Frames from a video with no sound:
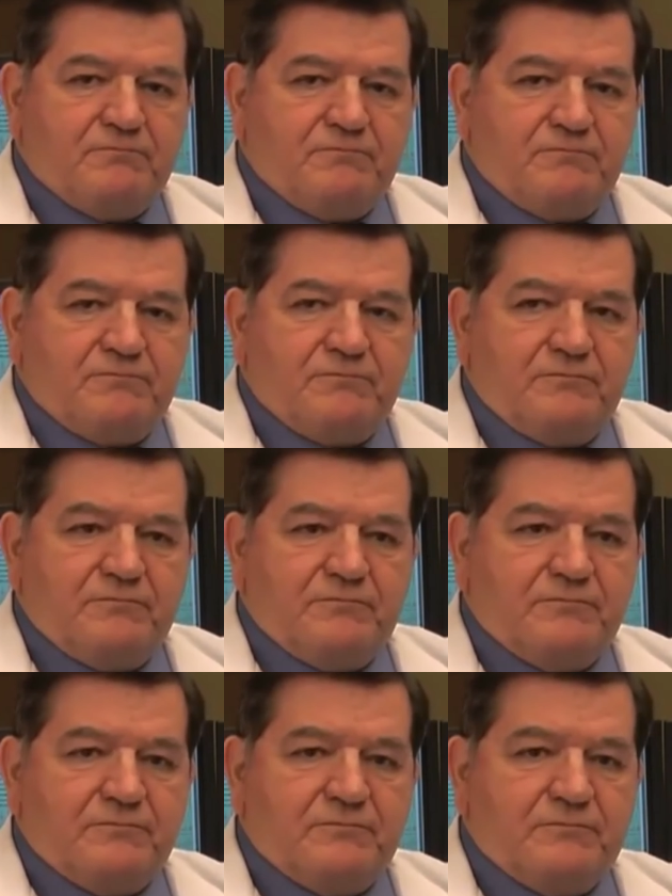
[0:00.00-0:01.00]

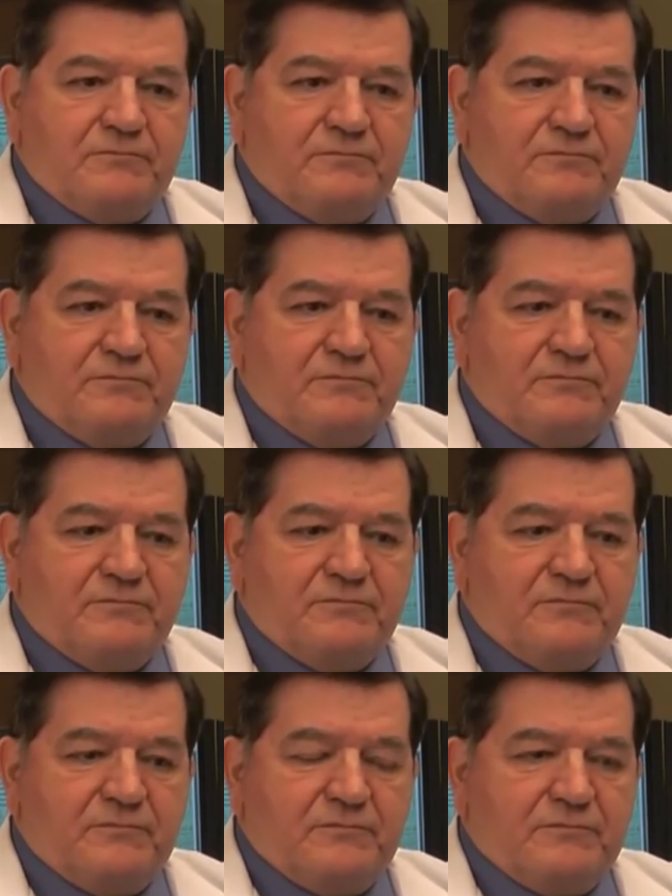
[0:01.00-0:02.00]

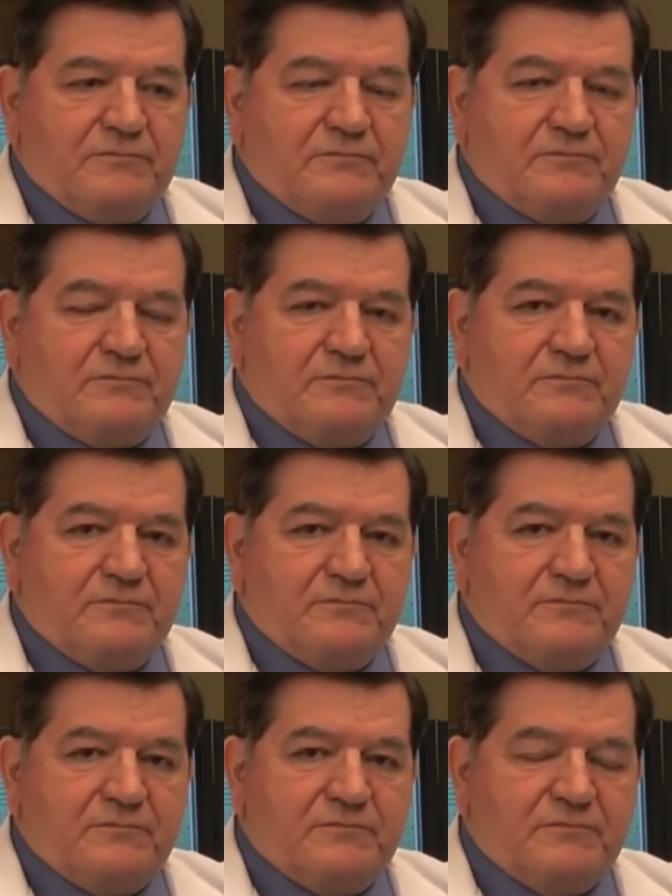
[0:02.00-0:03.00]

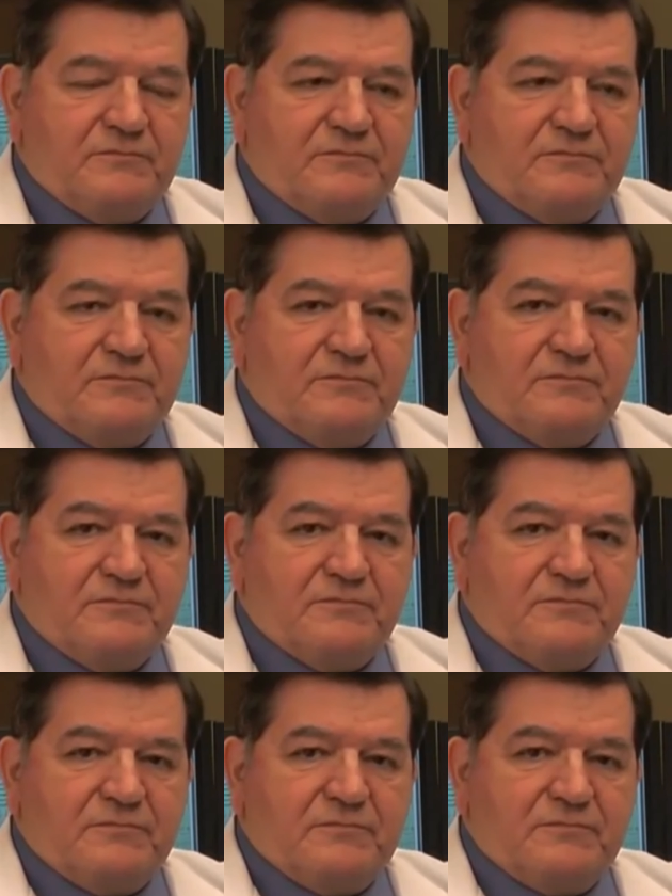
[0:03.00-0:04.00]

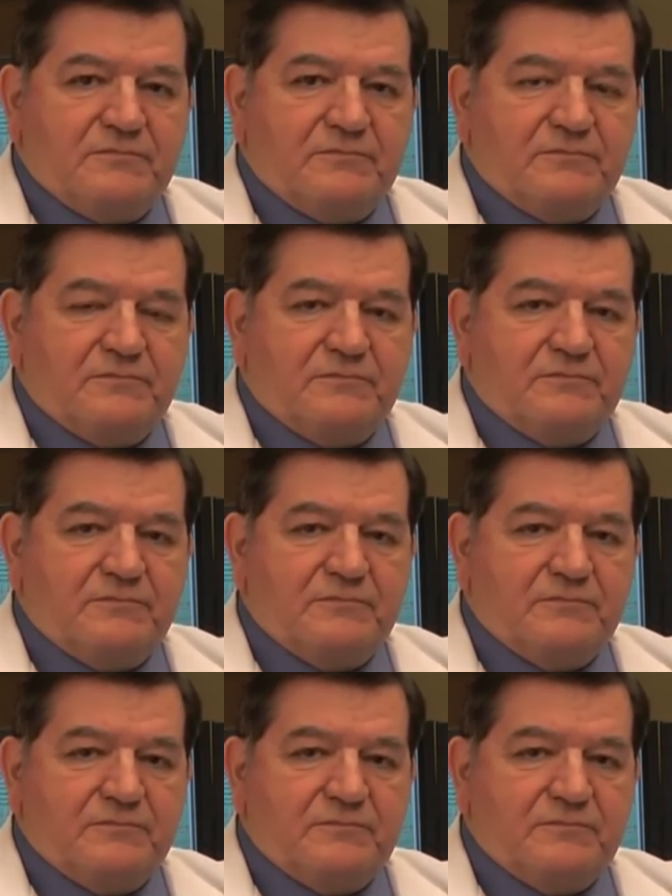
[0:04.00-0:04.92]
(not speaking)